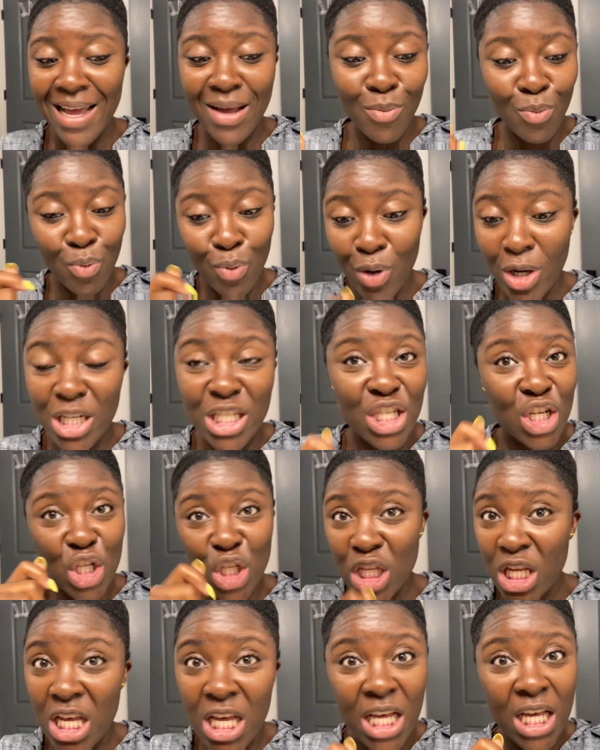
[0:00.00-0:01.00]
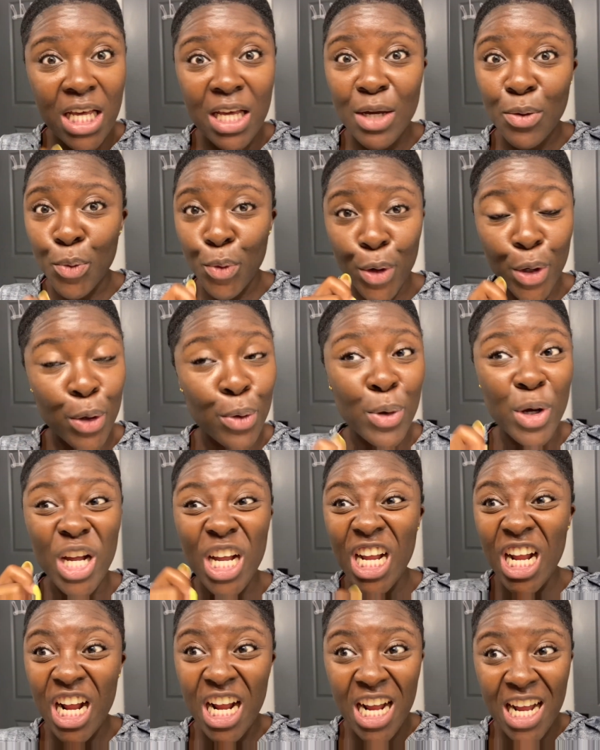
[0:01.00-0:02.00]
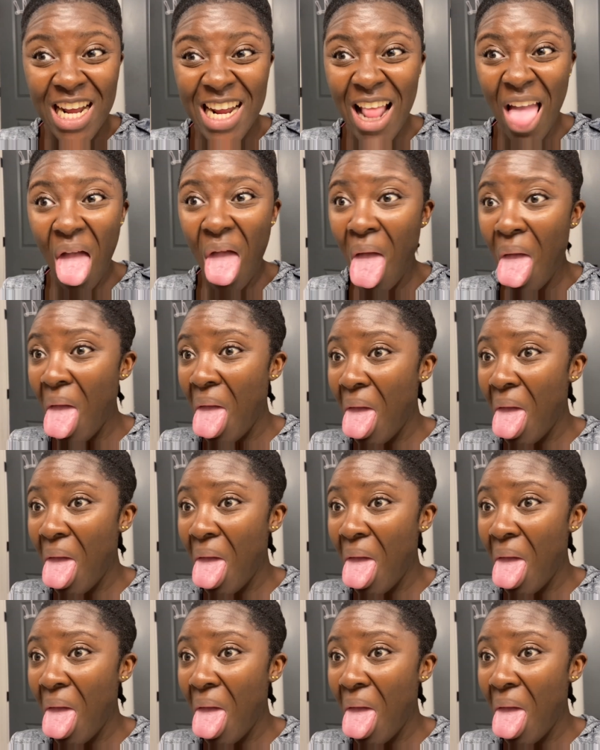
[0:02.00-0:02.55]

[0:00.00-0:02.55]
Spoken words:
Brush your tongue real good.